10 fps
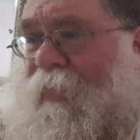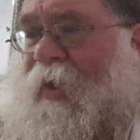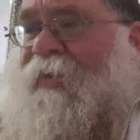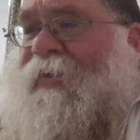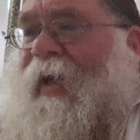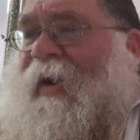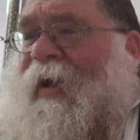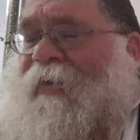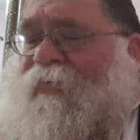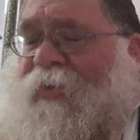it's not a
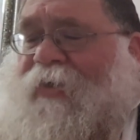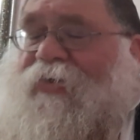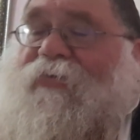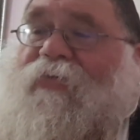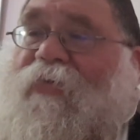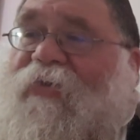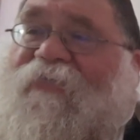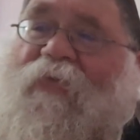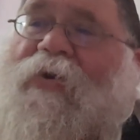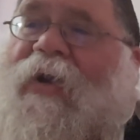contradiction to what the
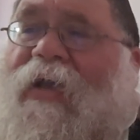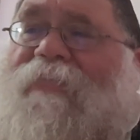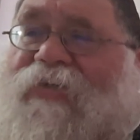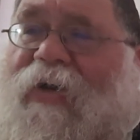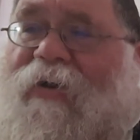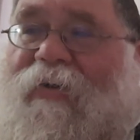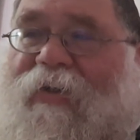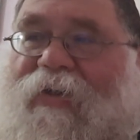four names are.